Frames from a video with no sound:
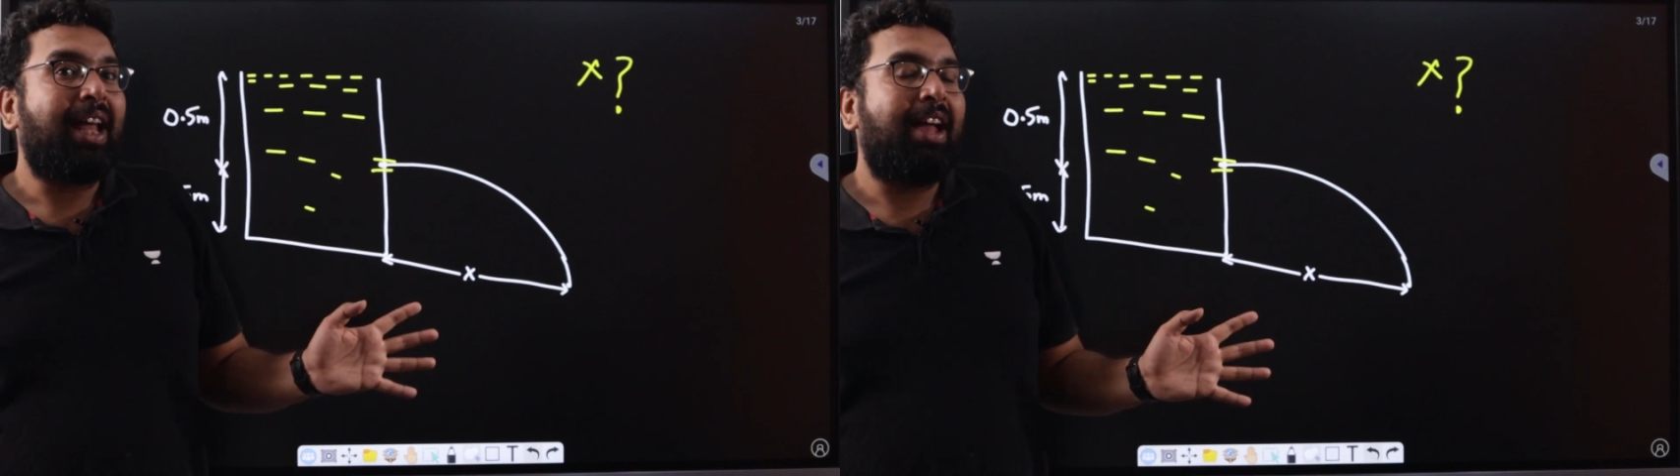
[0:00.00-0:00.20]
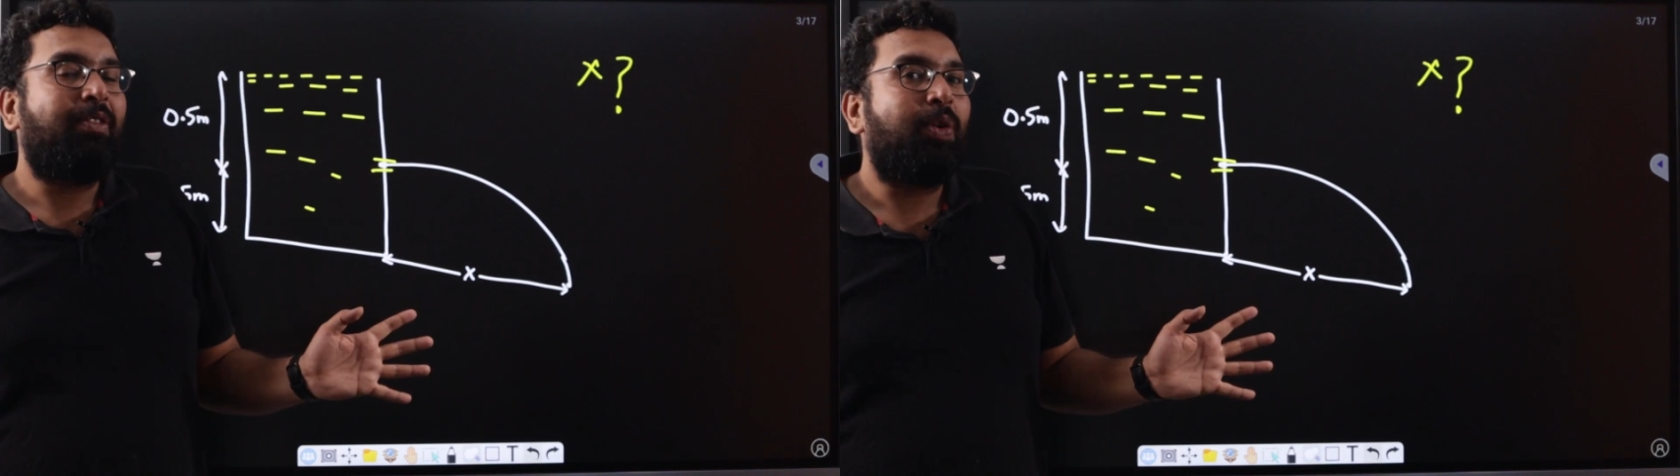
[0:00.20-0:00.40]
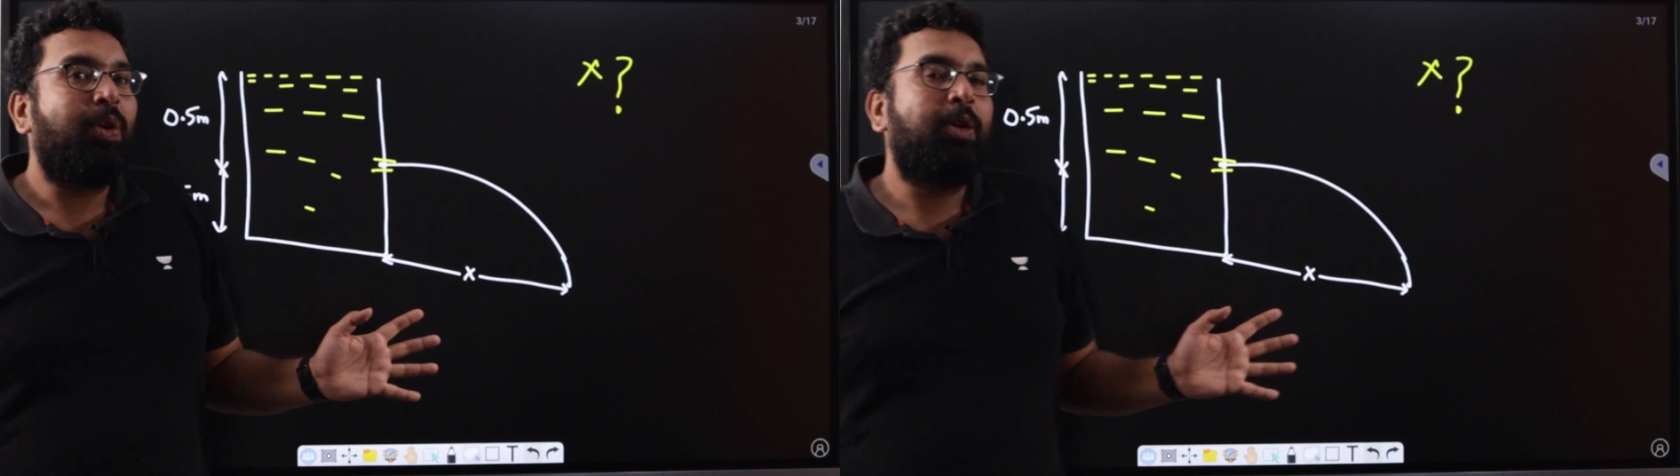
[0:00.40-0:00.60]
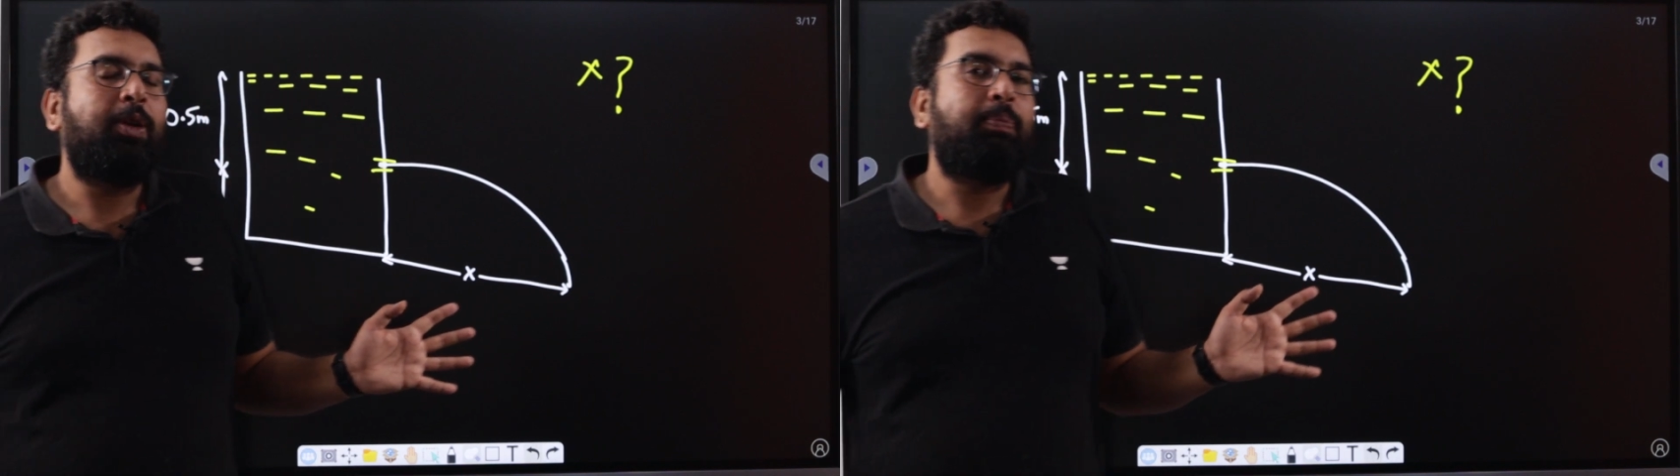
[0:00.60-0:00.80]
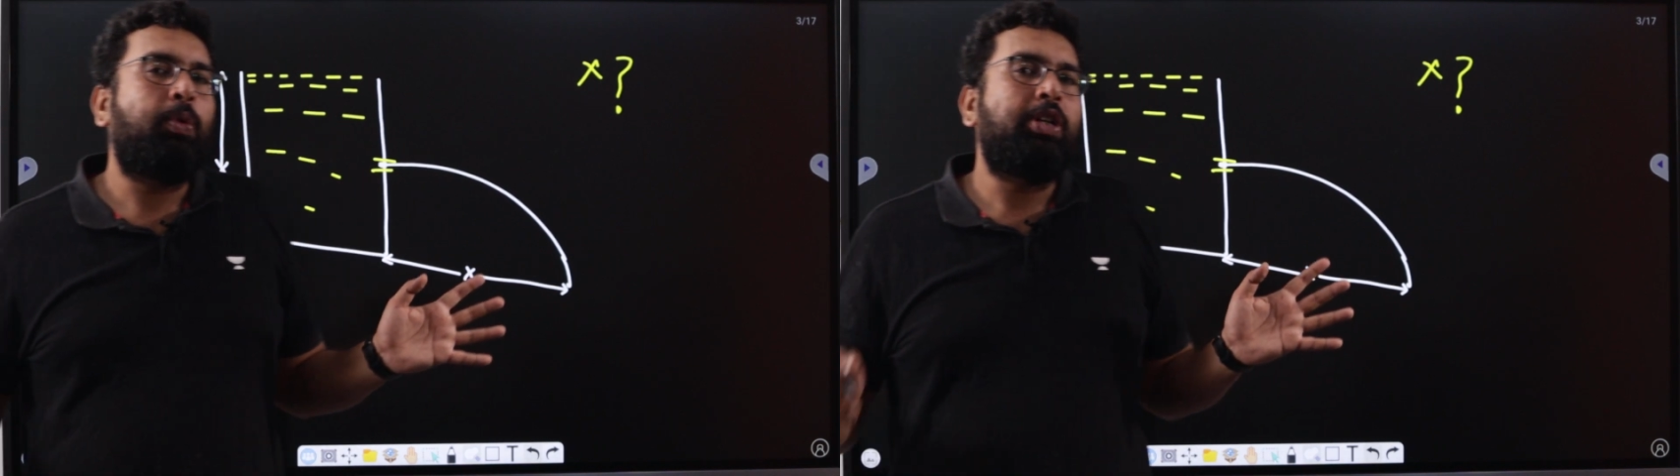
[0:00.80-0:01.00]
I have told you
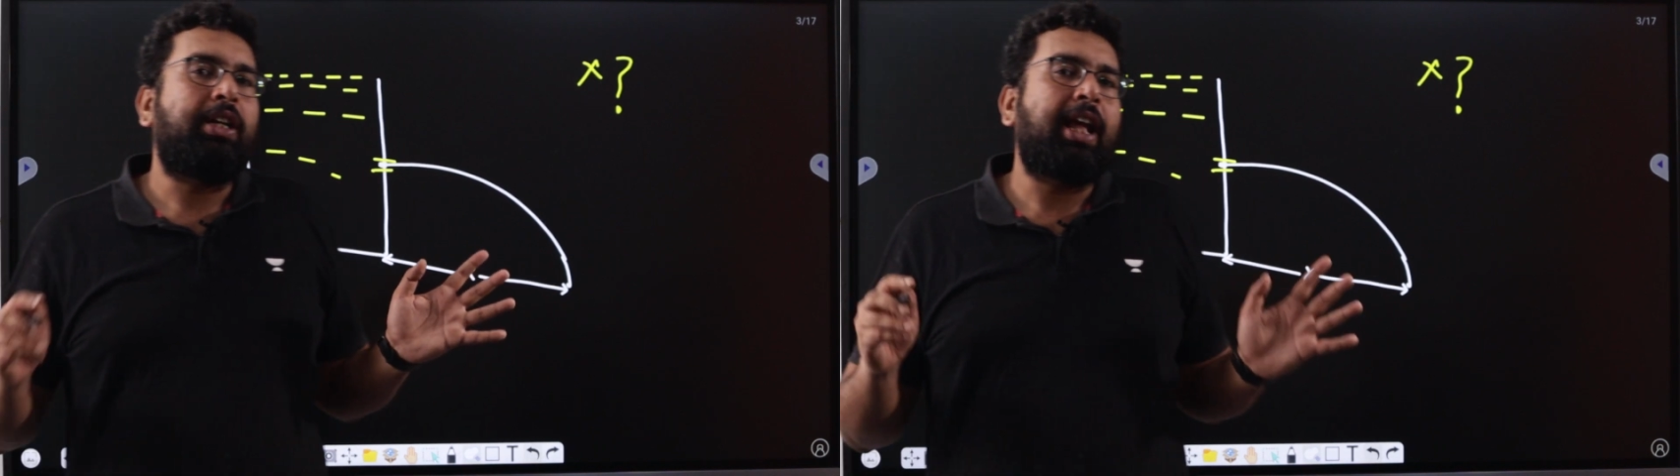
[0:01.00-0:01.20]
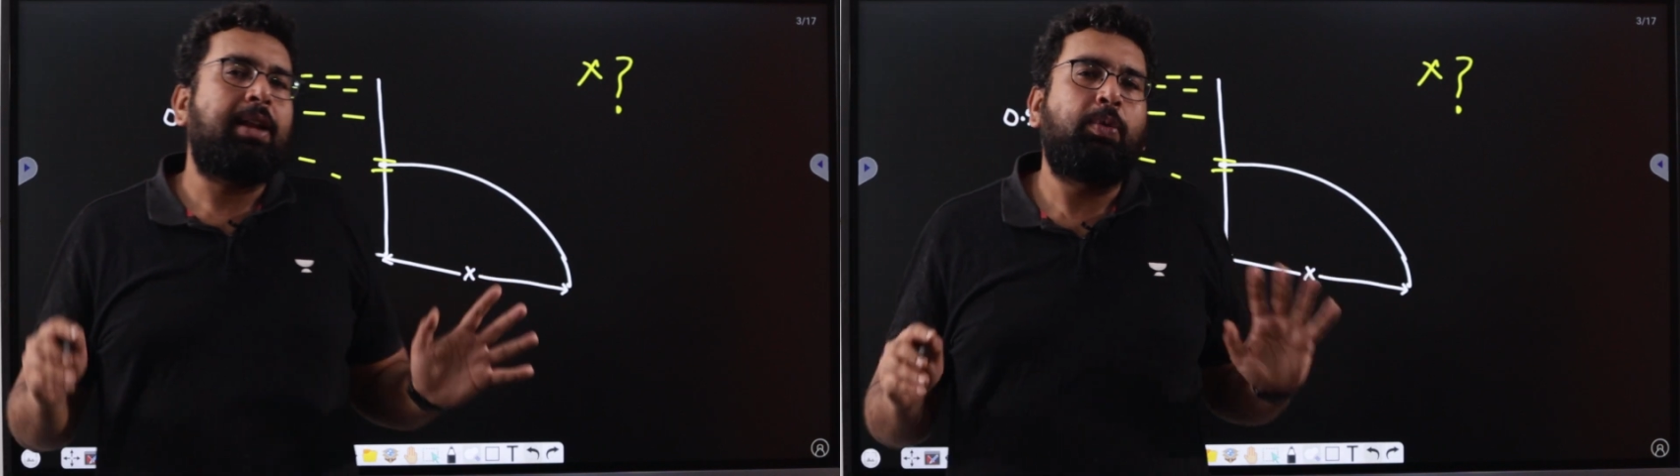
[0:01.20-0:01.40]
the projectile